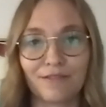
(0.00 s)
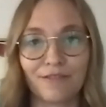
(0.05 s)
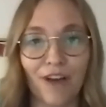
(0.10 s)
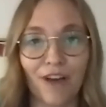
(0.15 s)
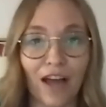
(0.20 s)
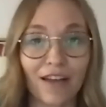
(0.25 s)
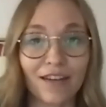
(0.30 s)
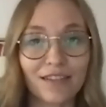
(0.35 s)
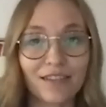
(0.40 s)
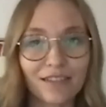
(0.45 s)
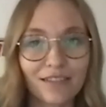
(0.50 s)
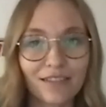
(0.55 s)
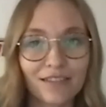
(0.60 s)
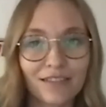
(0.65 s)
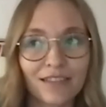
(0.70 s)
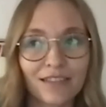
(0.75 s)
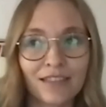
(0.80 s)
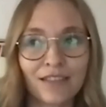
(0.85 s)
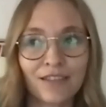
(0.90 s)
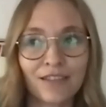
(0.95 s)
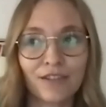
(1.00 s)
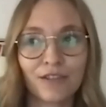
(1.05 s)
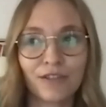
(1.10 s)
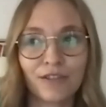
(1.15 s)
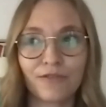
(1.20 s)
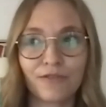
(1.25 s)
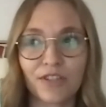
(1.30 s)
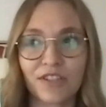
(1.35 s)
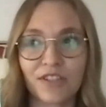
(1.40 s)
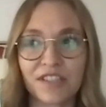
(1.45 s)
fund
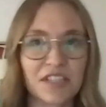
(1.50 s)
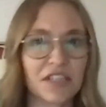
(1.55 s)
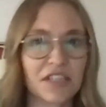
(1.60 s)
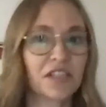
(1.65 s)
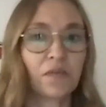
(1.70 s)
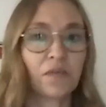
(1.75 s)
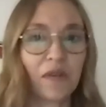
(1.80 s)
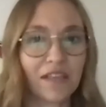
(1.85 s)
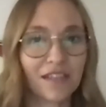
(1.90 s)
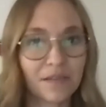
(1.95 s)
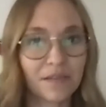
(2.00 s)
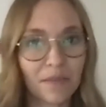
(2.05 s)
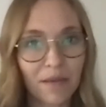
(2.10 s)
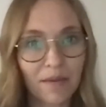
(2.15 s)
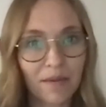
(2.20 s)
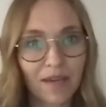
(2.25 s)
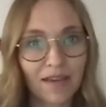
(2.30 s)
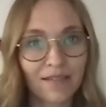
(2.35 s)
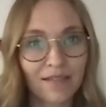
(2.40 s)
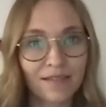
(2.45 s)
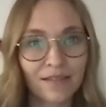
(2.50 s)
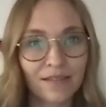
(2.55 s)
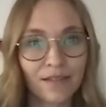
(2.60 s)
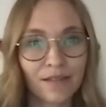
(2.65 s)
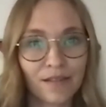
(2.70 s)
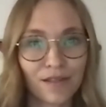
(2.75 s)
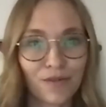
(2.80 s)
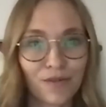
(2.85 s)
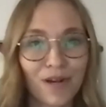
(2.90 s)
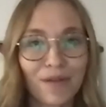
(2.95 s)
for 6 weeks, maybe.
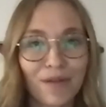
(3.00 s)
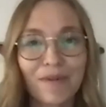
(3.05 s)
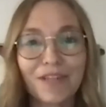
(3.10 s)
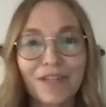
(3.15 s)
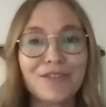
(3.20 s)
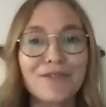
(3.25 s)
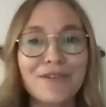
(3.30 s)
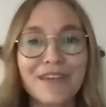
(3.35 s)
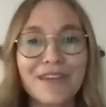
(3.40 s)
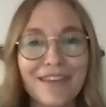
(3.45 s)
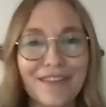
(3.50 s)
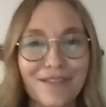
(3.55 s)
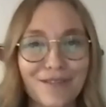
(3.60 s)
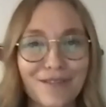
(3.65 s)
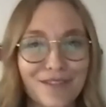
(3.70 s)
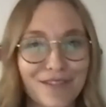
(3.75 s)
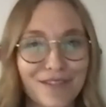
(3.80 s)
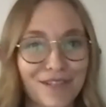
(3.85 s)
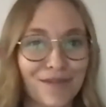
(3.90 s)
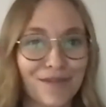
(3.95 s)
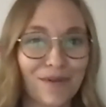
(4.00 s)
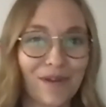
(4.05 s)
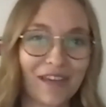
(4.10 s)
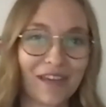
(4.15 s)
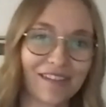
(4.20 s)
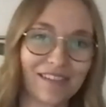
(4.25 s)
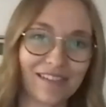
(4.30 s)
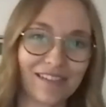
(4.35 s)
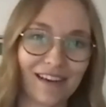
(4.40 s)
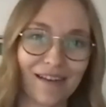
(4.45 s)
So what am I doing in those
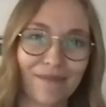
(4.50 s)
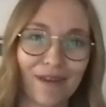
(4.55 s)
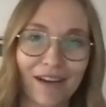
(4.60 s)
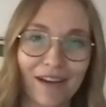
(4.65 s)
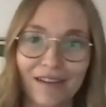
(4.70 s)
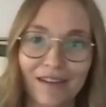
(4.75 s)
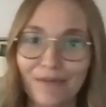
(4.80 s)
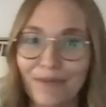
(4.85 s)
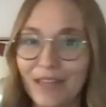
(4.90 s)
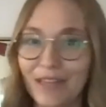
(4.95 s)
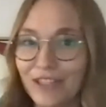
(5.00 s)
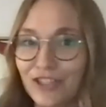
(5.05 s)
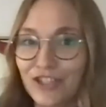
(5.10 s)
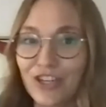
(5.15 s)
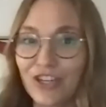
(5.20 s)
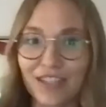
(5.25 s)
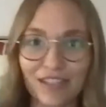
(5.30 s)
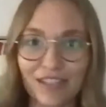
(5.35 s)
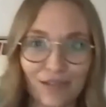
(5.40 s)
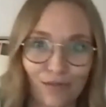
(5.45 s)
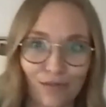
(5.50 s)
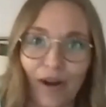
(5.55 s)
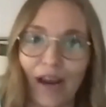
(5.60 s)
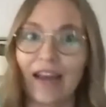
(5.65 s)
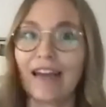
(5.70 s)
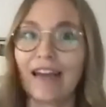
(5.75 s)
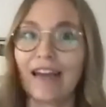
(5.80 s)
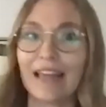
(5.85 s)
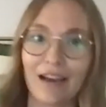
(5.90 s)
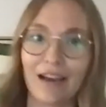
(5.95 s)
6 weeks? I'm not going to be
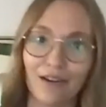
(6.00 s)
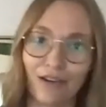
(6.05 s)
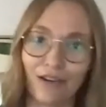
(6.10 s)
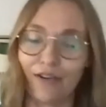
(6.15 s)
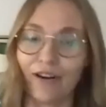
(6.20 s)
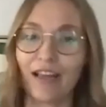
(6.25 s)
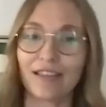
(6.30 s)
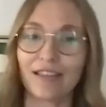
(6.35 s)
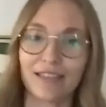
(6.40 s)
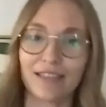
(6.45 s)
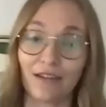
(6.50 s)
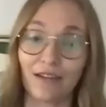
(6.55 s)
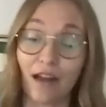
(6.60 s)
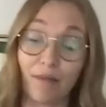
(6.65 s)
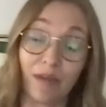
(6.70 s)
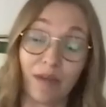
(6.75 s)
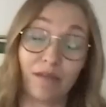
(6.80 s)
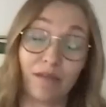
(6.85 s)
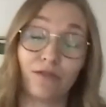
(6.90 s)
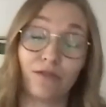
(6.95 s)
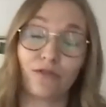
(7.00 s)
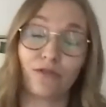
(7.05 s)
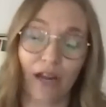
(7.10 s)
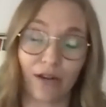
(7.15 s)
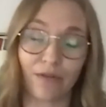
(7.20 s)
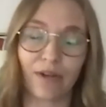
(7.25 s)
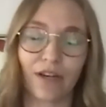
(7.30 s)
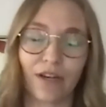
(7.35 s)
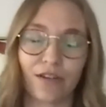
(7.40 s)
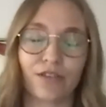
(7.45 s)
just writing out grants.
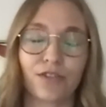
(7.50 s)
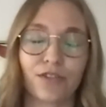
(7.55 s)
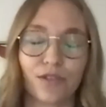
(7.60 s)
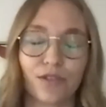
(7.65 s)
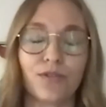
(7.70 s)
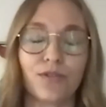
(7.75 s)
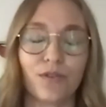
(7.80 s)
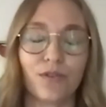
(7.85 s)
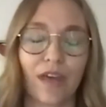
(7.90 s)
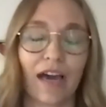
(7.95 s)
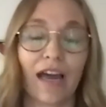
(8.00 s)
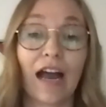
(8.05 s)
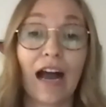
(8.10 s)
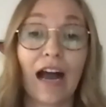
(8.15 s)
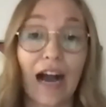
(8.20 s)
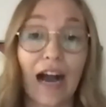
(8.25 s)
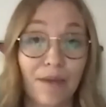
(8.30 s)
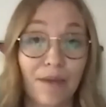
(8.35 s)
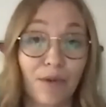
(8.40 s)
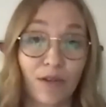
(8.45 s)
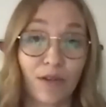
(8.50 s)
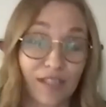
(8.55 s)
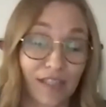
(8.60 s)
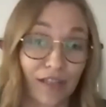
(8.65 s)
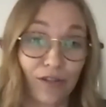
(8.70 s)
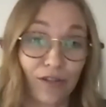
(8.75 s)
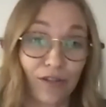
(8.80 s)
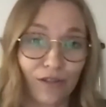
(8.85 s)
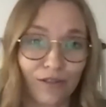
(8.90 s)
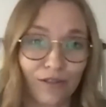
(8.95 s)
Grant writers do that. I'm
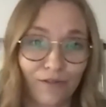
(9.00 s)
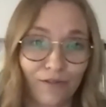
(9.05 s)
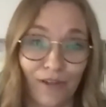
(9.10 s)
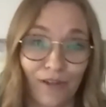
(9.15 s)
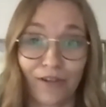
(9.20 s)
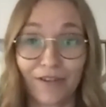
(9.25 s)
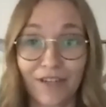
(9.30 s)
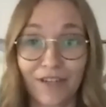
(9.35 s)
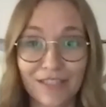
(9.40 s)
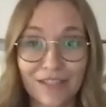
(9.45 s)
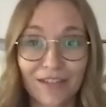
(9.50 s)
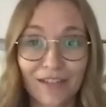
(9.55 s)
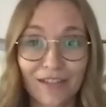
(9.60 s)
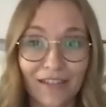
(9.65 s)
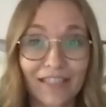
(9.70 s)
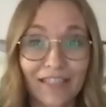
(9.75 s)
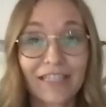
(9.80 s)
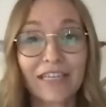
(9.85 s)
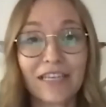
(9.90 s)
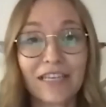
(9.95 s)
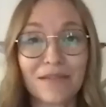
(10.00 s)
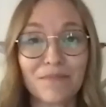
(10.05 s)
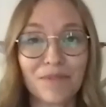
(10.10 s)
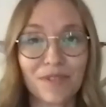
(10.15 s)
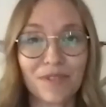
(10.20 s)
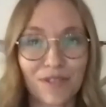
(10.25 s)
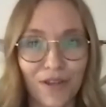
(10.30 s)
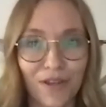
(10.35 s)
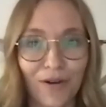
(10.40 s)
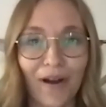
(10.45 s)
a single fundraiser on a
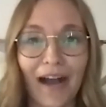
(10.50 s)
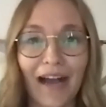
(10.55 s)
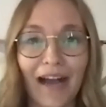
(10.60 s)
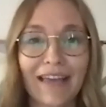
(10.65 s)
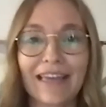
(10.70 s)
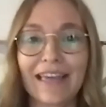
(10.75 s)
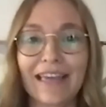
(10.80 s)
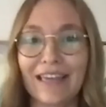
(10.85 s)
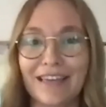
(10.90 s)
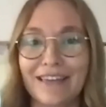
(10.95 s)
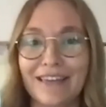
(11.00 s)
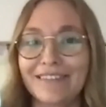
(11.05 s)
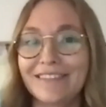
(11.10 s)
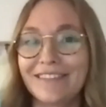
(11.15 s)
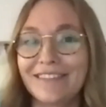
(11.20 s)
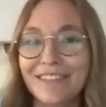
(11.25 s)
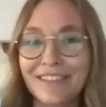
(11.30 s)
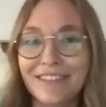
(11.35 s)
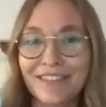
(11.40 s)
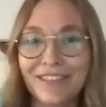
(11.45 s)
team, so I can't